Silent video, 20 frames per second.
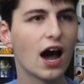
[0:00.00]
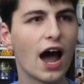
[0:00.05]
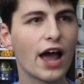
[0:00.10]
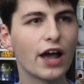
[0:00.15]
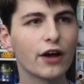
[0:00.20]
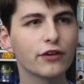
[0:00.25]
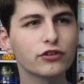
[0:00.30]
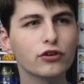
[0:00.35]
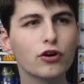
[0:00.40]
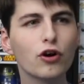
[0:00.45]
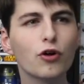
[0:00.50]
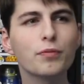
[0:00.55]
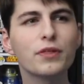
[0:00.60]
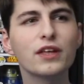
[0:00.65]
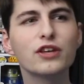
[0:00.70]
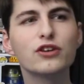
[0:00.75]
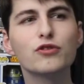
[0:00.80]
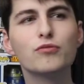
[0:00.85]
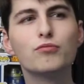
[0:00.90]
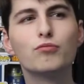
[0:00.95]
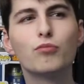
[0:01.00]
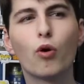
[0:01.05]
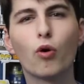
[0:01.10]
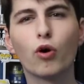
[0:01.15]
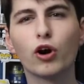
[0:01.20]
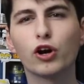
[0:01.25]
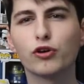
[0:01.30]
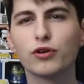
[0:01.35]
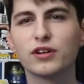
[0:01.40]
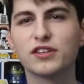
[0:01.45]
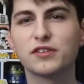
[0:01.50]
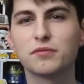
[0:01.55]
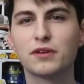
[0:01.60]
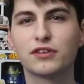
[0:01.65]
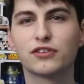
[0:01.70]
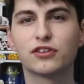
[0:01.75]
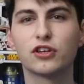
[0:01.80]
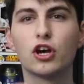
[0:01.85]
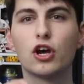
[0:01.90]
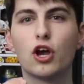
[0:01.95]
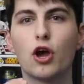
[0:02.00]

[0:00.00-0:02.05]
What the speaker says: I also hope they do more Christmas